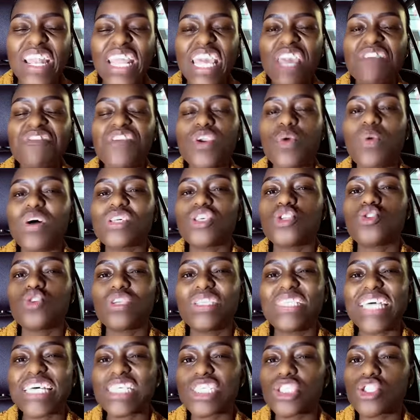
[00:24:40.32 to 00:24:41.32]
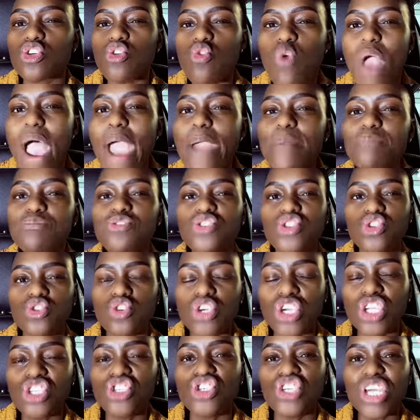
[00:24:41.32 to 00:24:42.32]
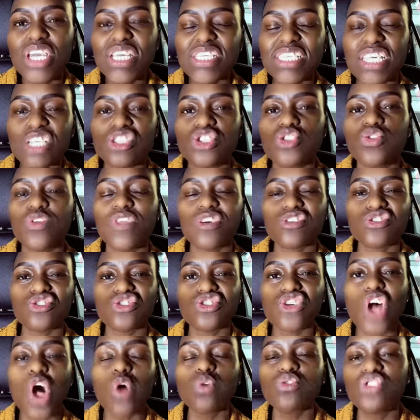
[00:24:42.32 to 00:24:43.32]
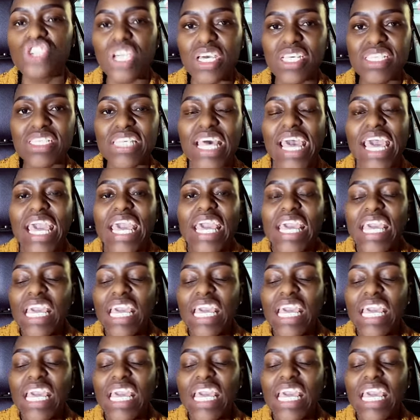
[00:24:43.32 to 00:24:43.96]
that if he was to describe Jesus to the soldiers,